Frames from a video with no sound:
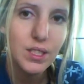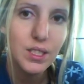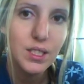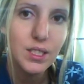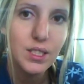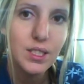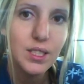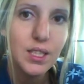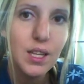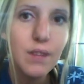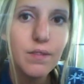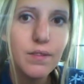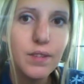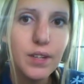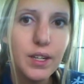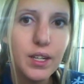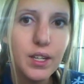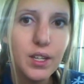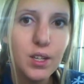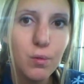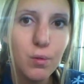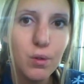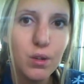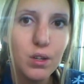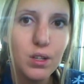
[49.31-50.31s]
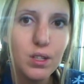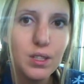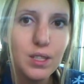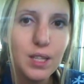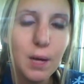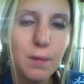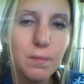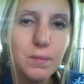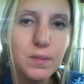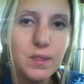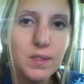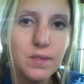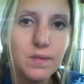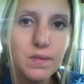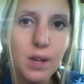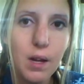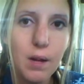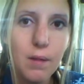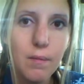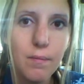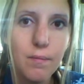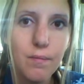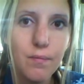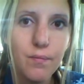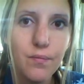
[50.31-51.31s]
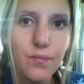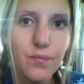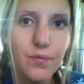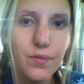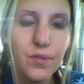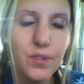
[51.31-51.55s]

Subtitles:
the suffering in the world comes from